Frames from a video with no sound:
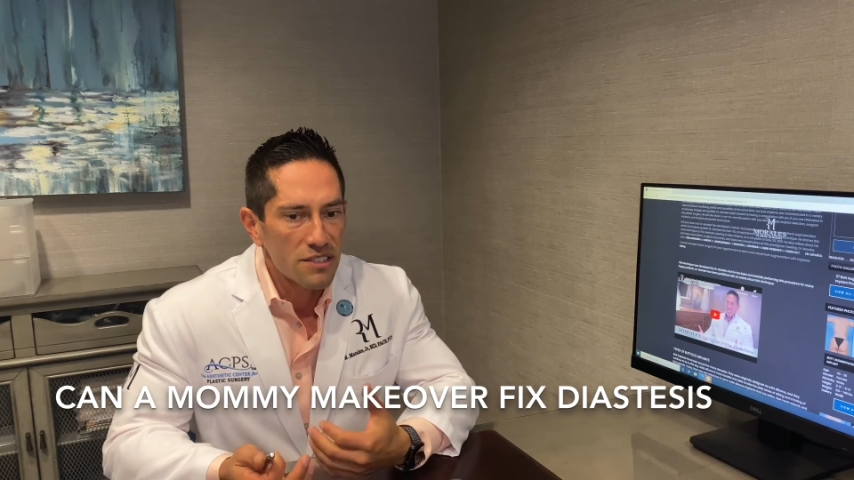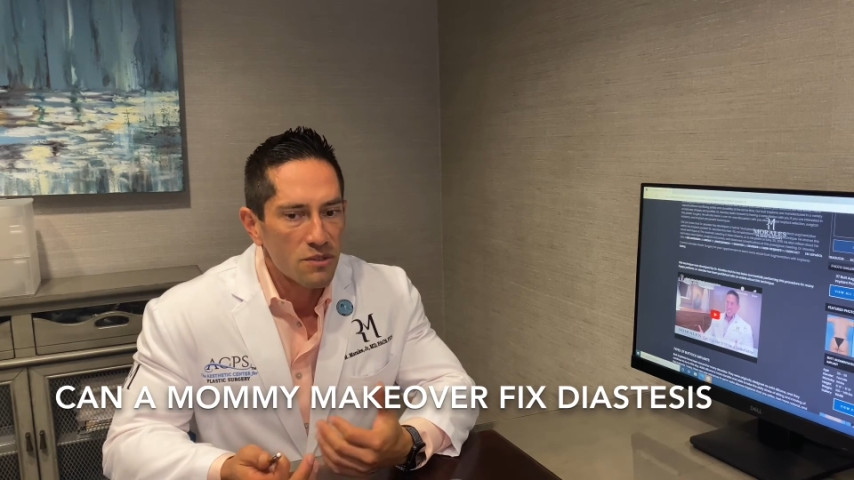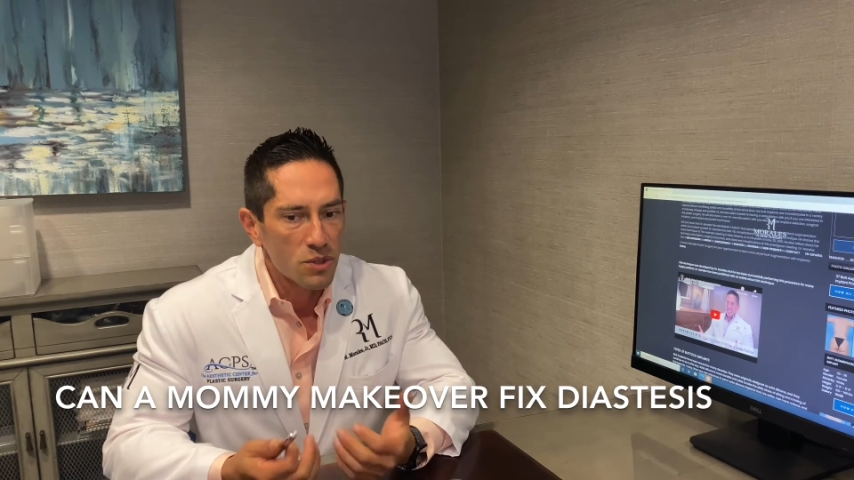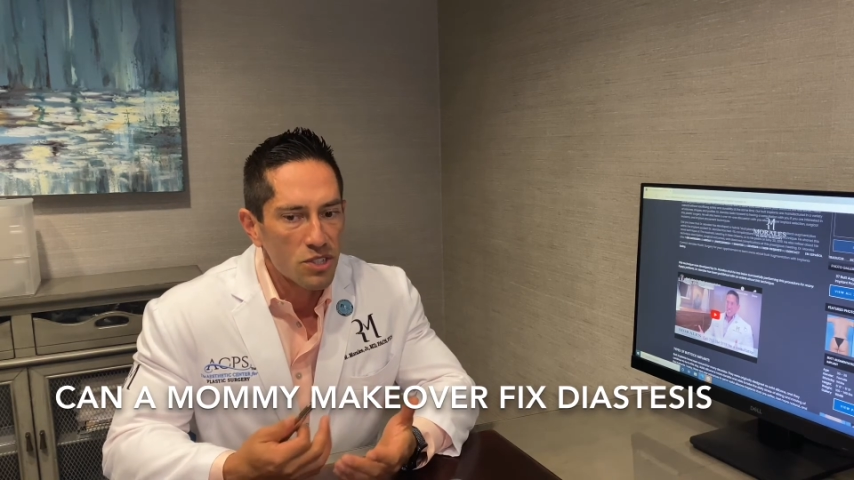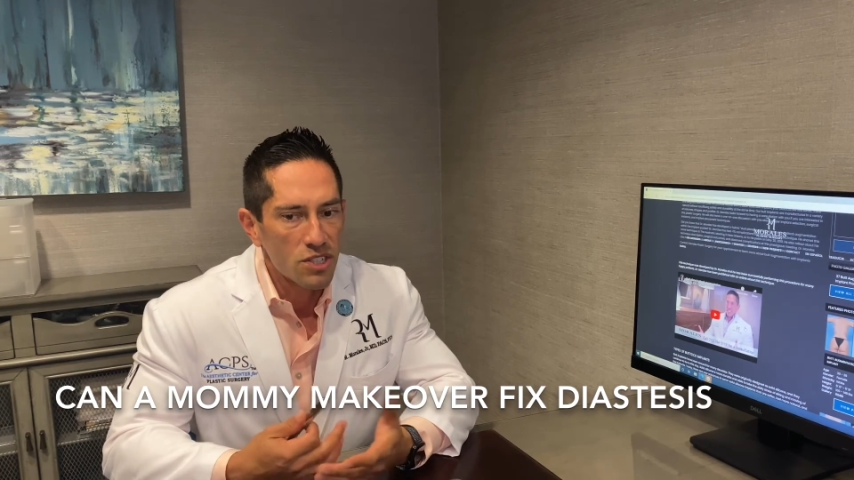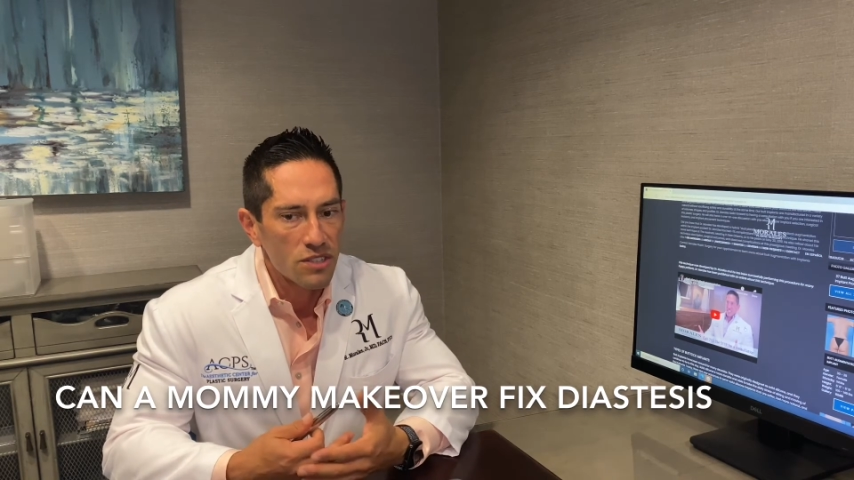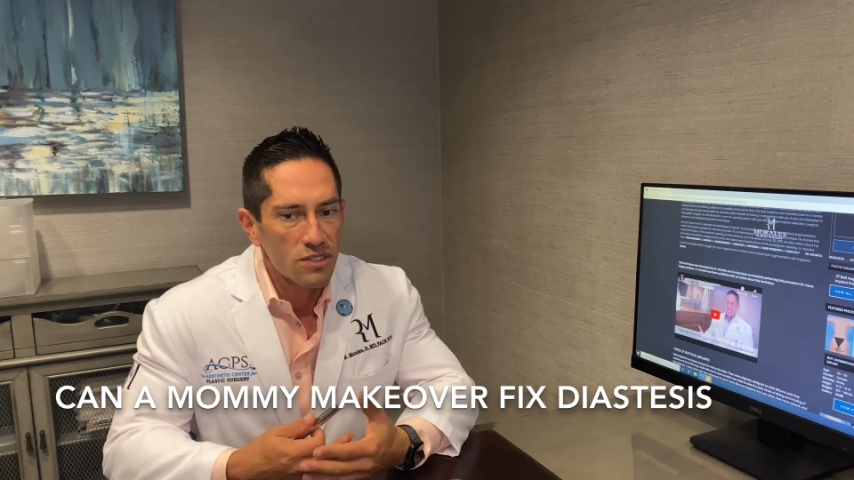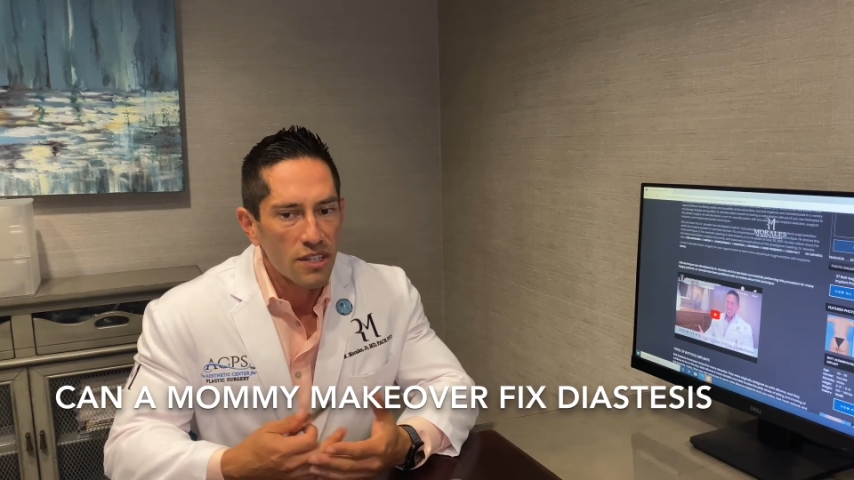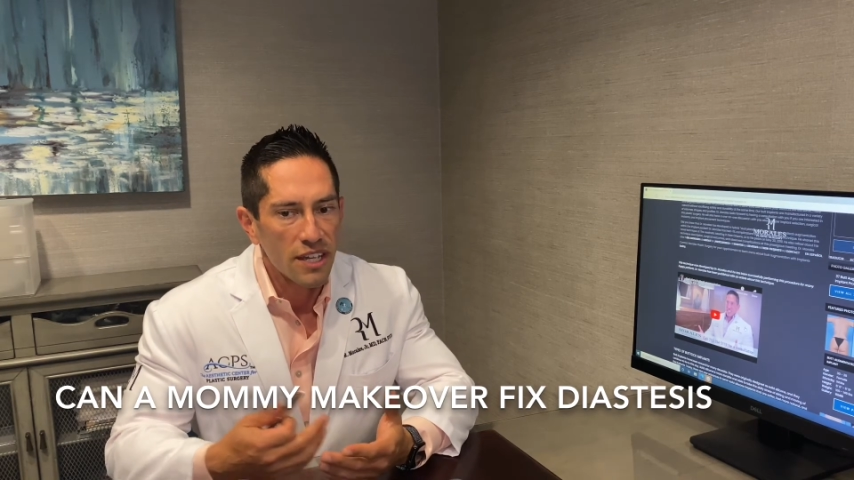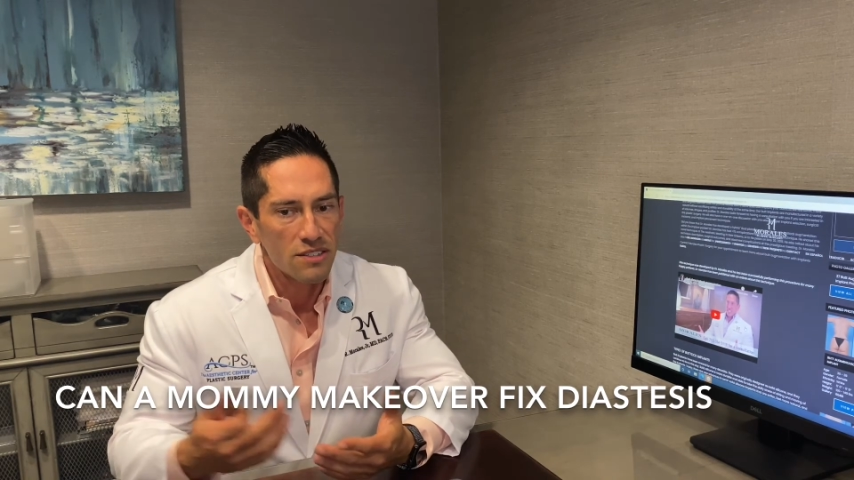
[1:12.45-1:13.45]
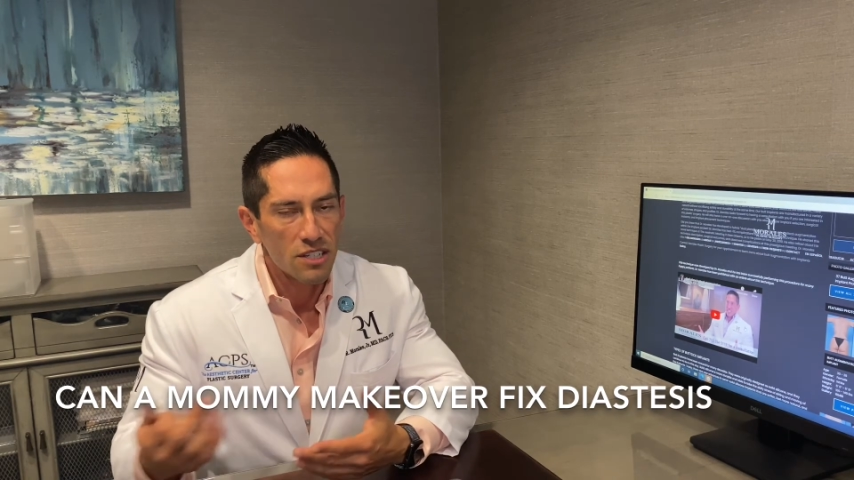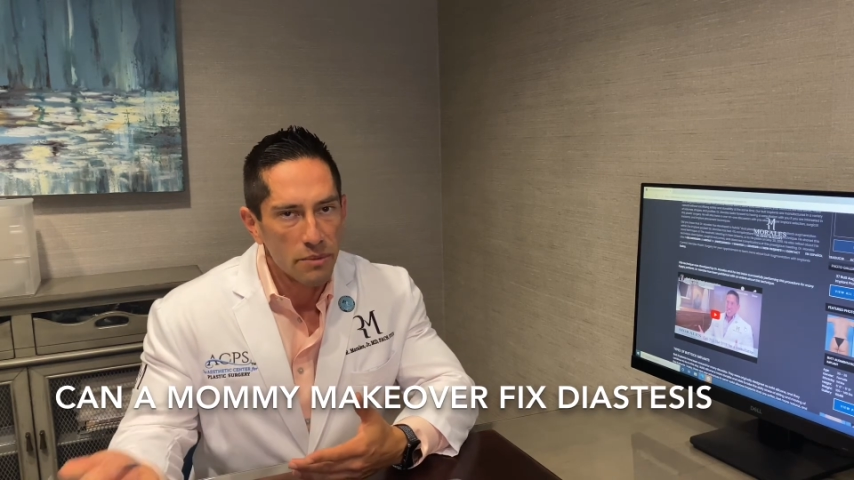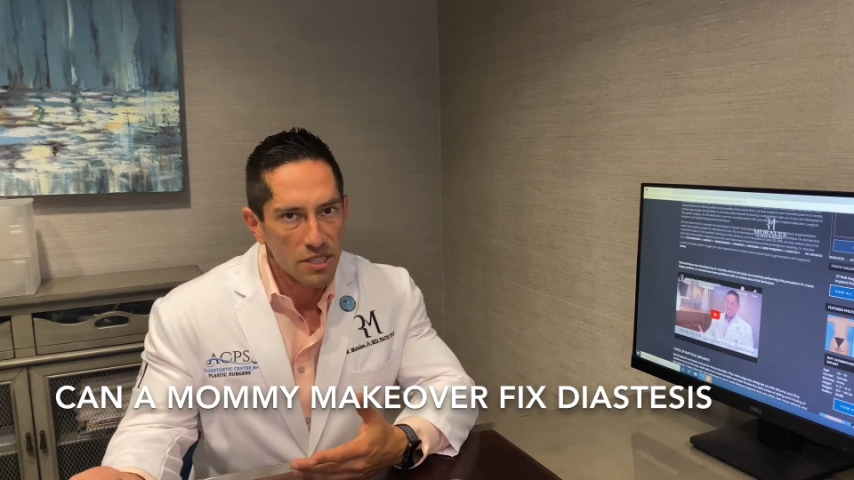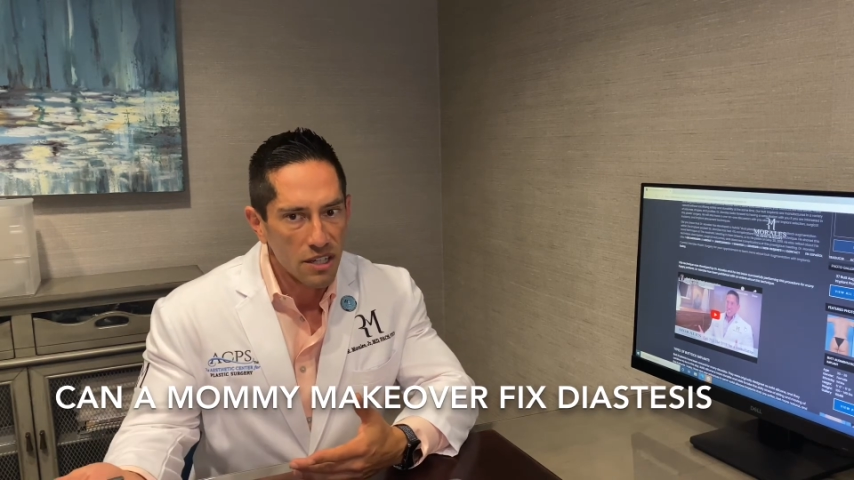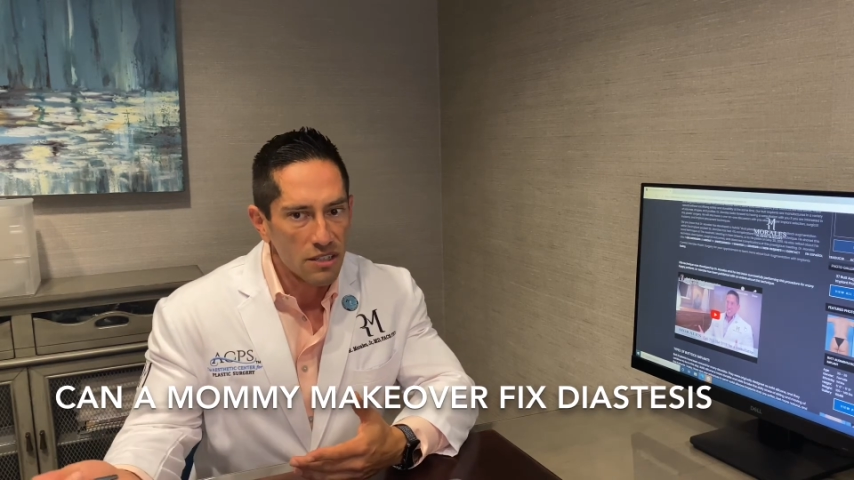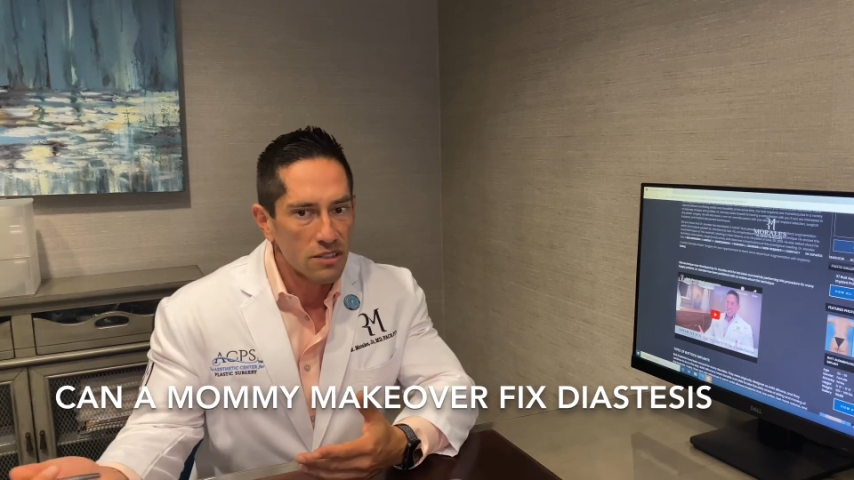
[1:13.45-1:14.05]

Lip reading: which is a tummy tuck,